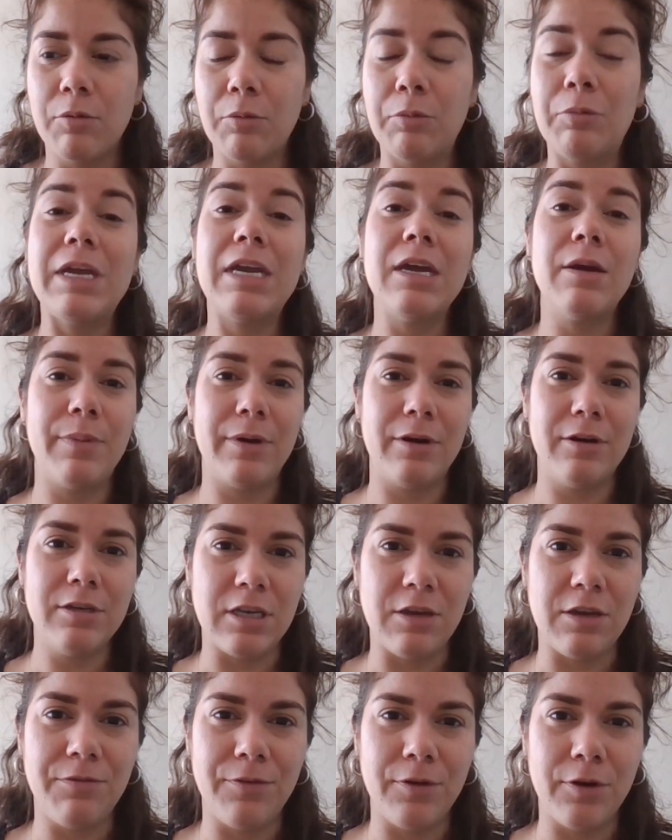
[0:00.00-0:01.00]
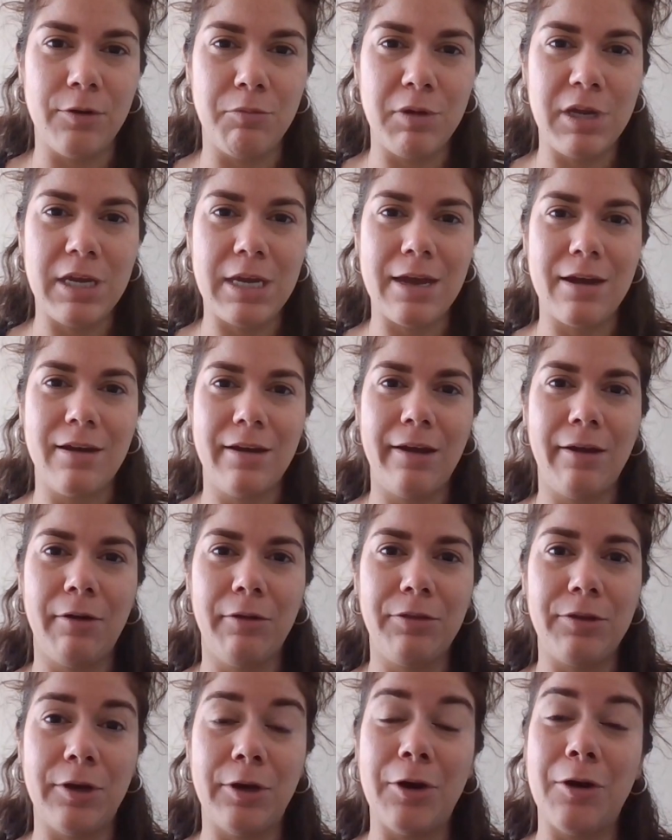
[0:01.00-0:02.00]
We get better seafood. We get a
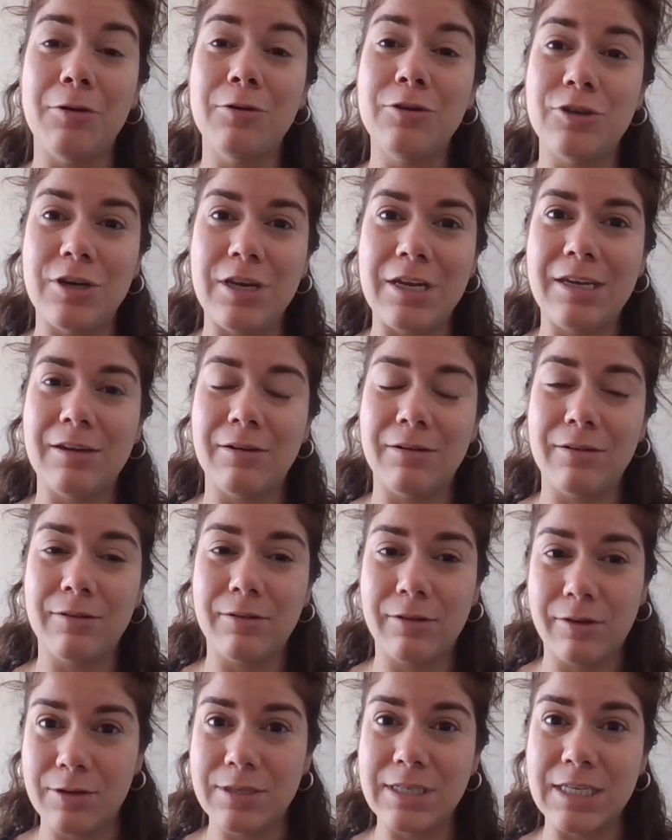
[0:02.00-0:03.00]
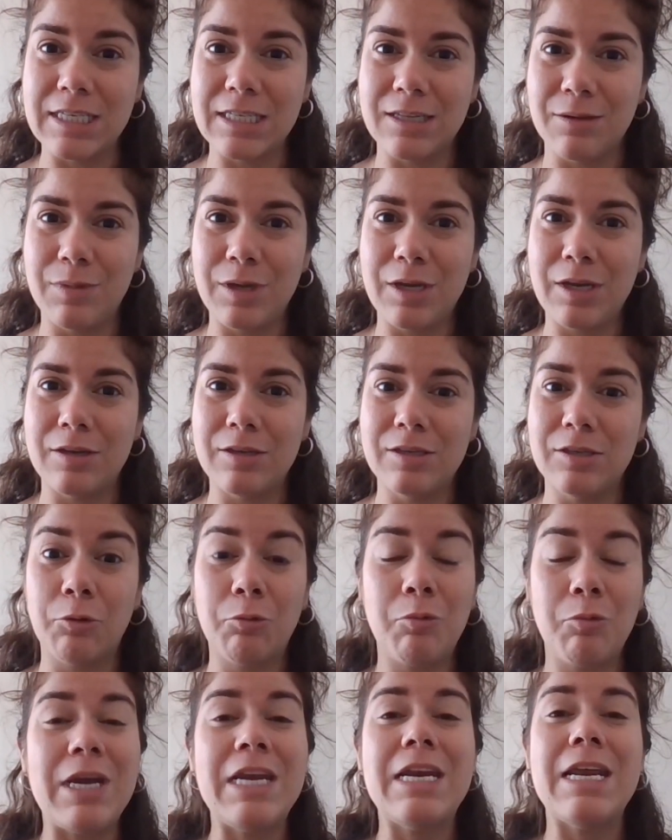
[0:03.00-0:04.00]
healthier ocean ecosystem, because
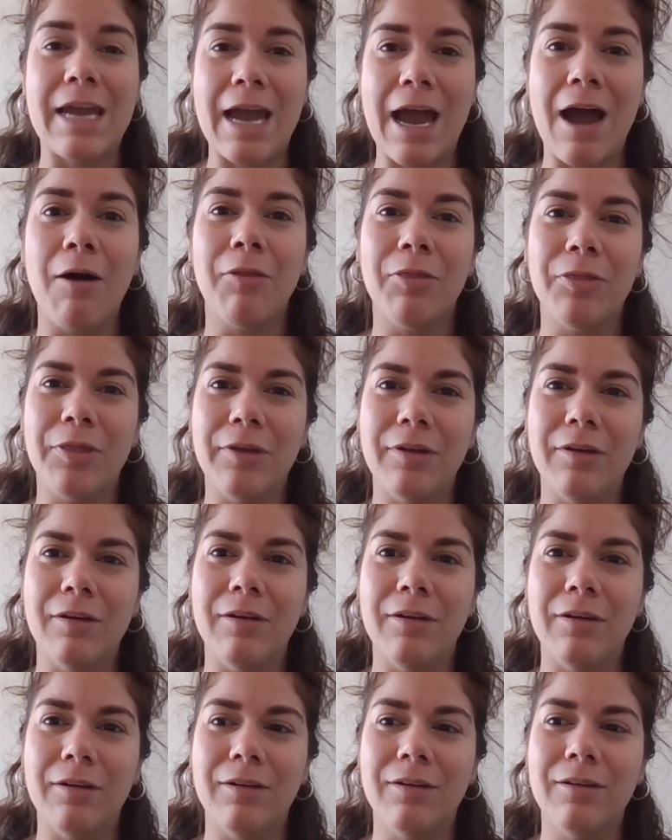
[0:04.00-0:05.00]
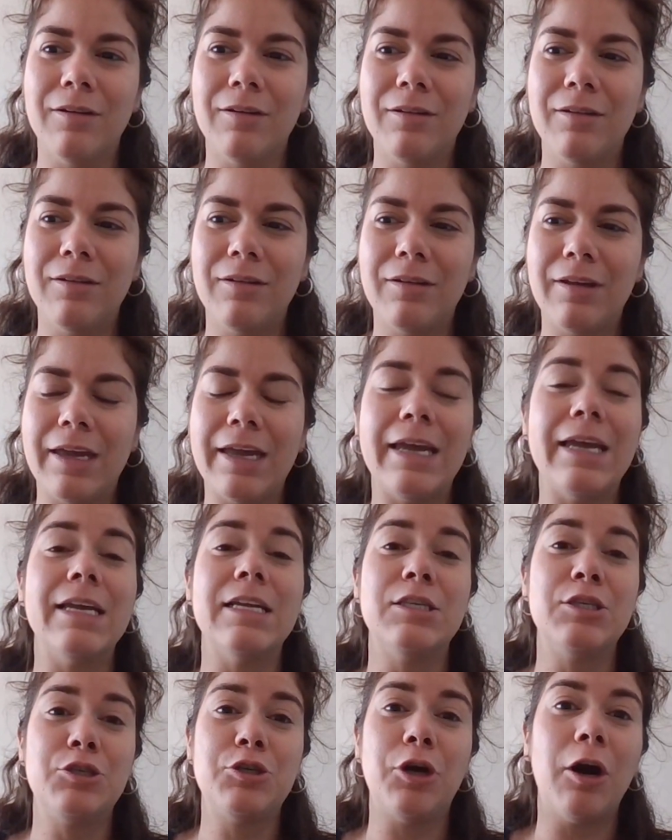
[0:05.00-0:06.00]
they're weeding out
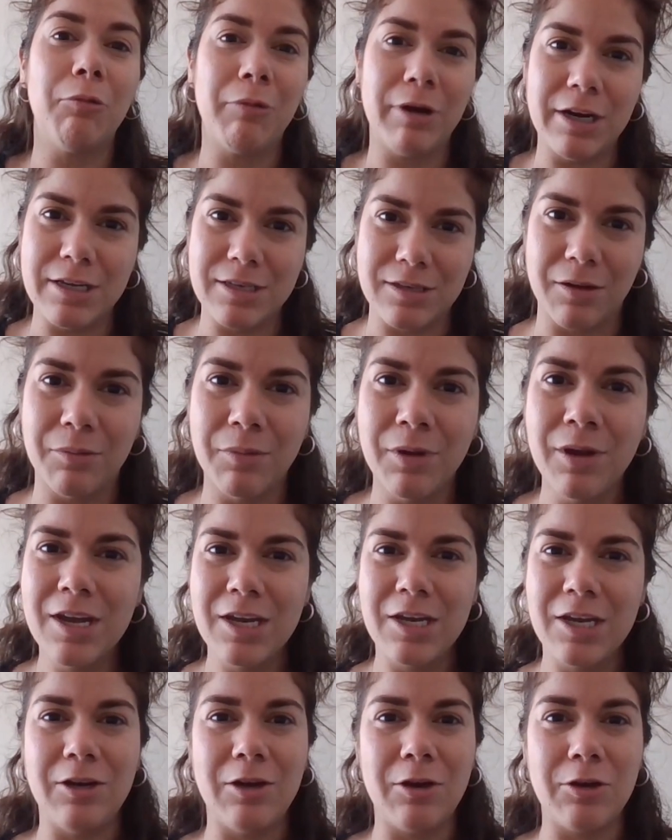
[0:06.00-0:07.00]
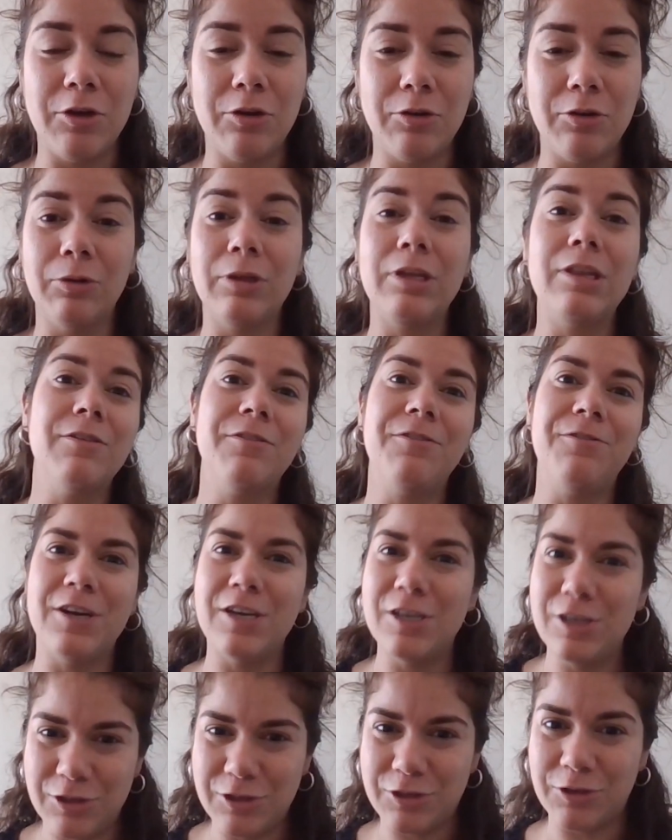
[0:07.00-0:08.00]
it's Darwinism, only the
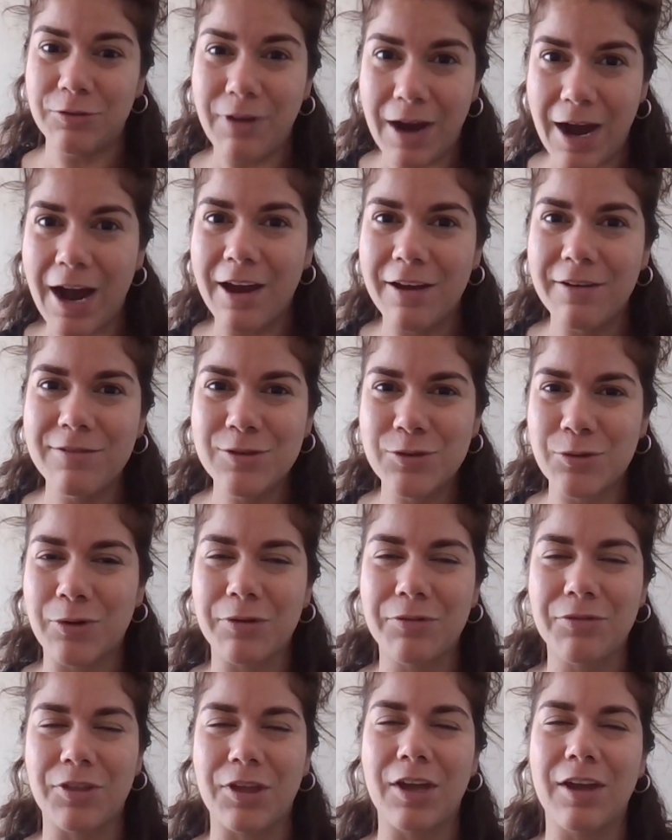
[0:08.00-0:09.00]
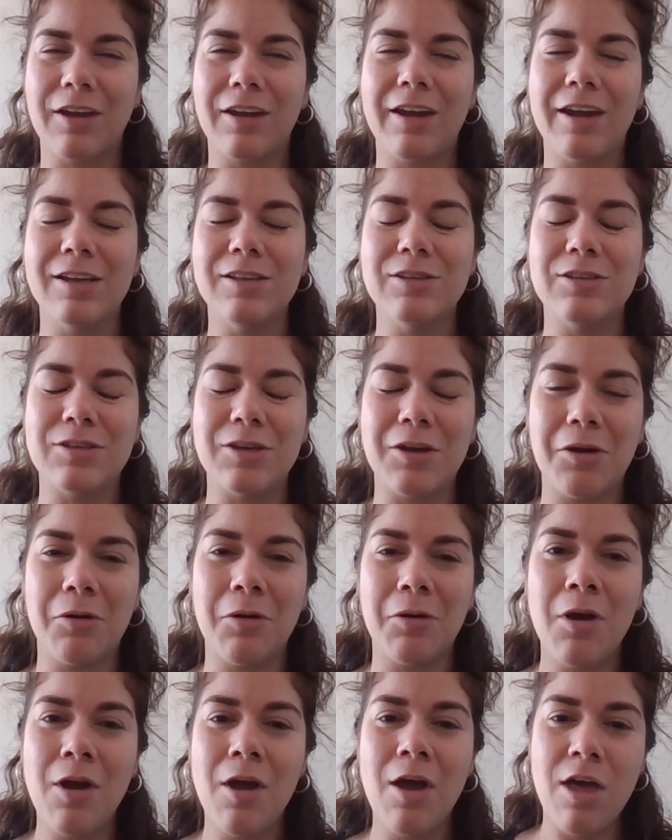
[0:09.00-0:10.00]
fittest survive sort of thing. And
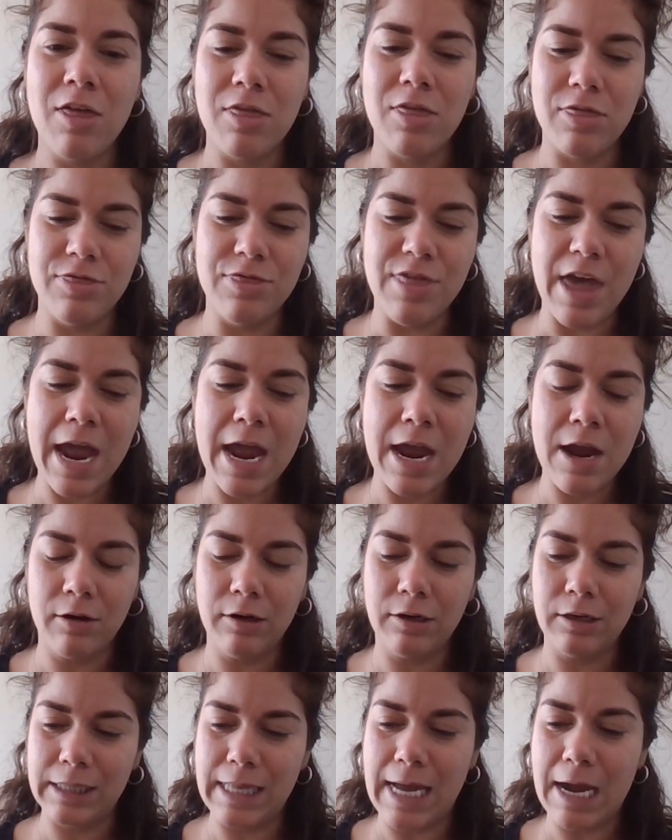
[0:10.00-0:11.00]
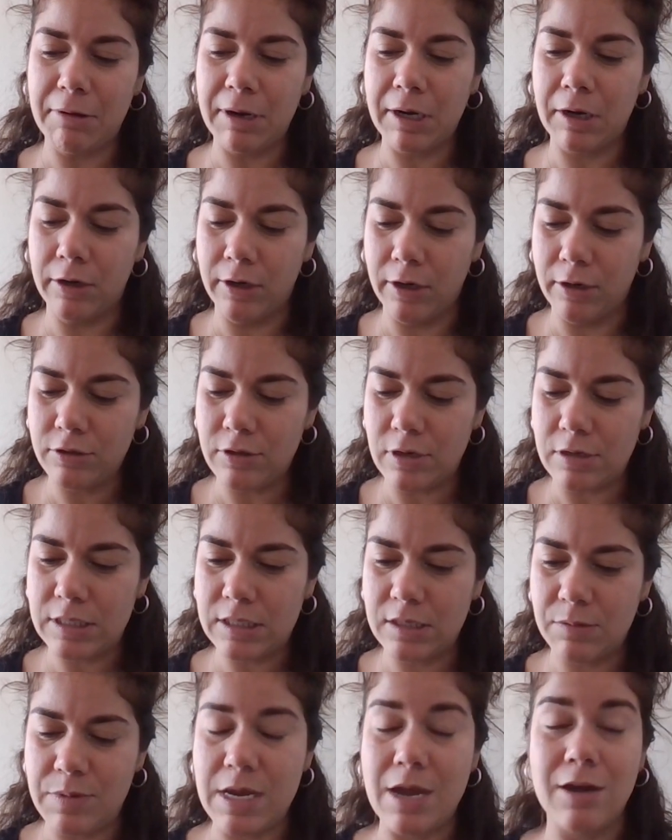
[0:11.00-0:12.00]
so they are allowing our oceans
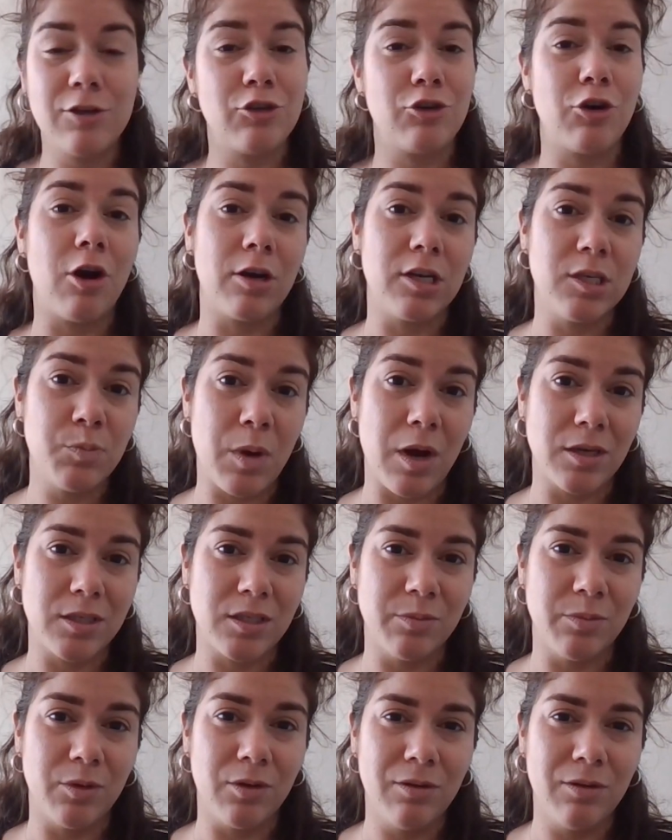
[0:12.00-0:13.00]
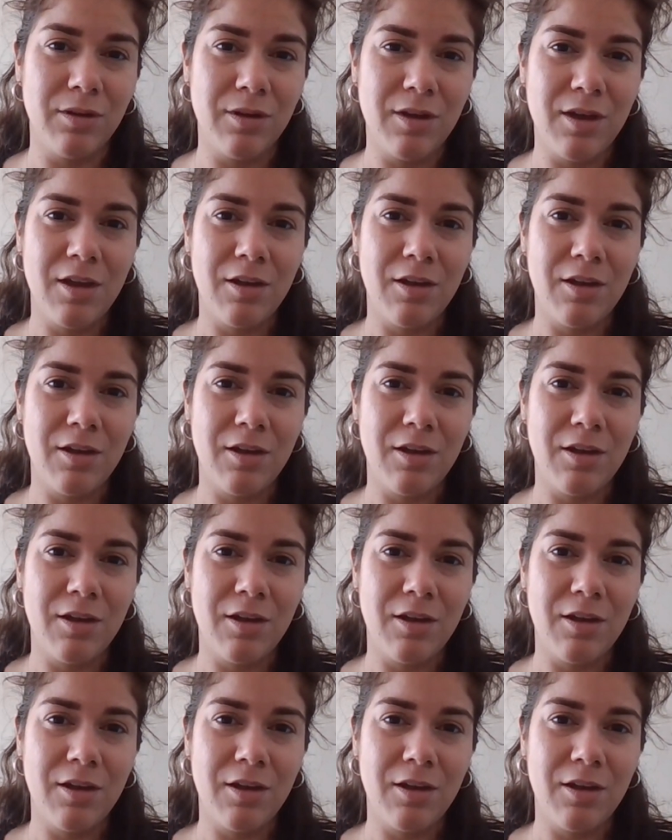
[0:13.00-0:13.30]
to be as strong as possible.